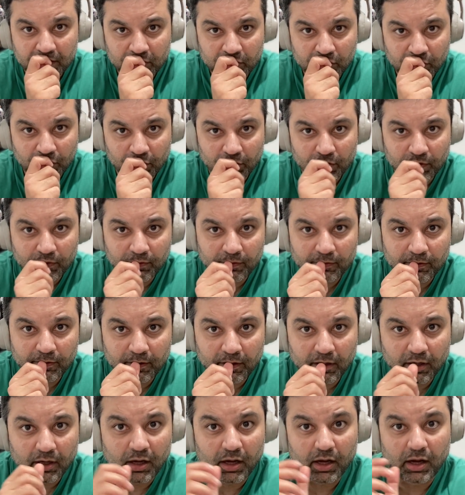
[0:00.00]
So
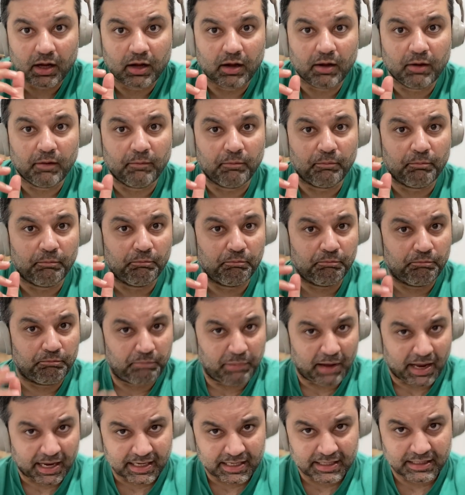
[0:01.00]

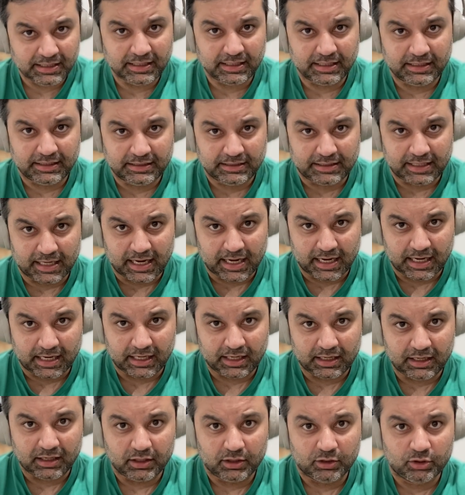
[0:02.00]
back in the
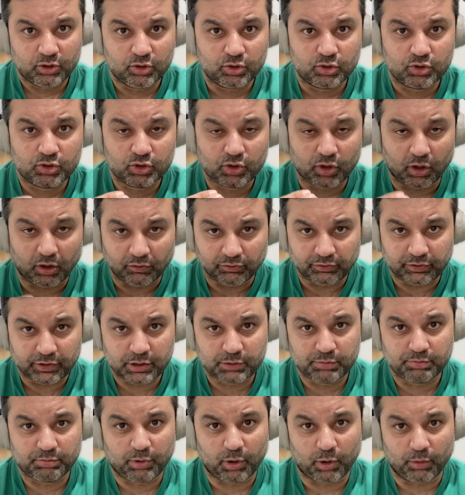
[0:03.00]
day, to solve
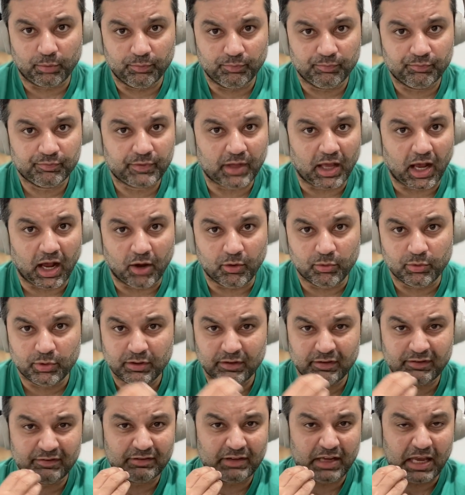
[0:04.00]
this problem, I
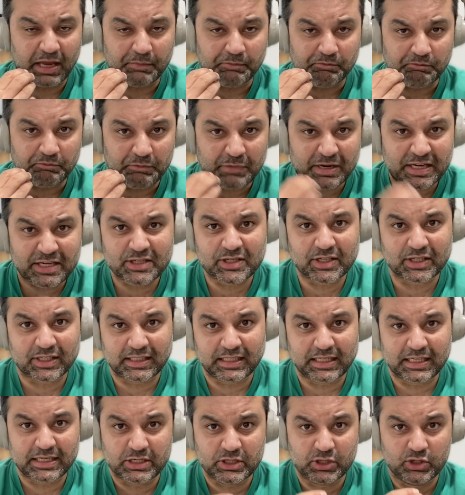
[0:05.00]
would have
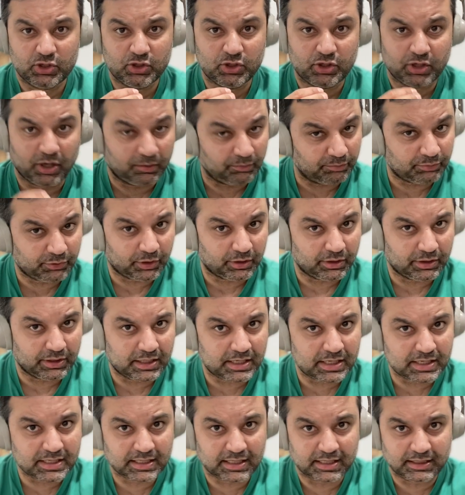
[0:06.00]
immediately jumped on
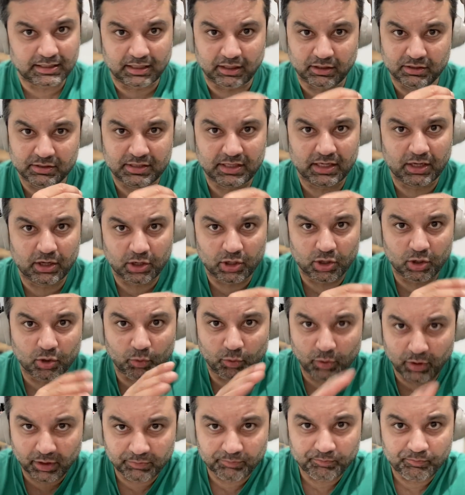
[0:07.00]
this, and I would say, you know
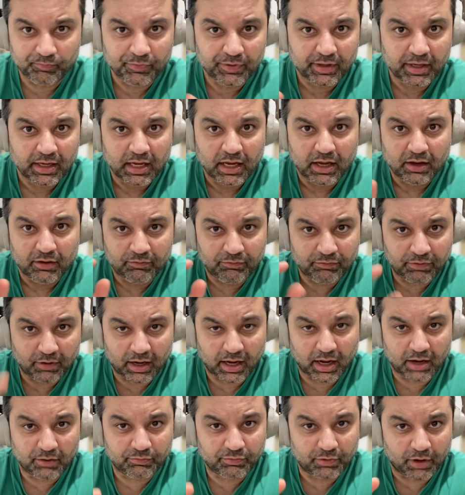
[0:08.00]
what,
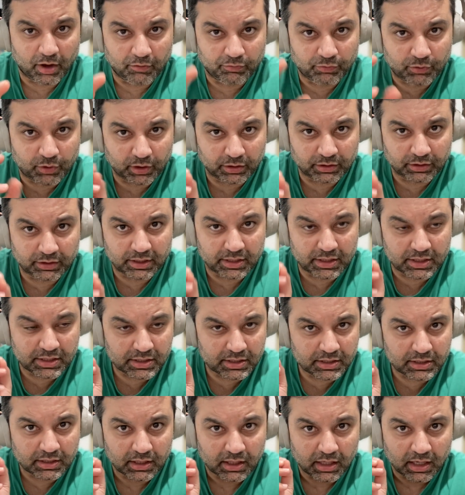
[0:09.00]
I've got
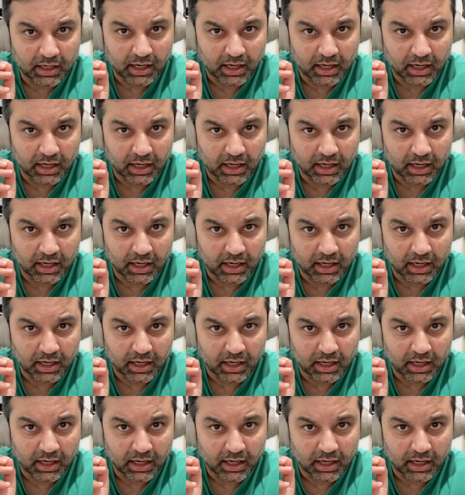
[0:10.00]
this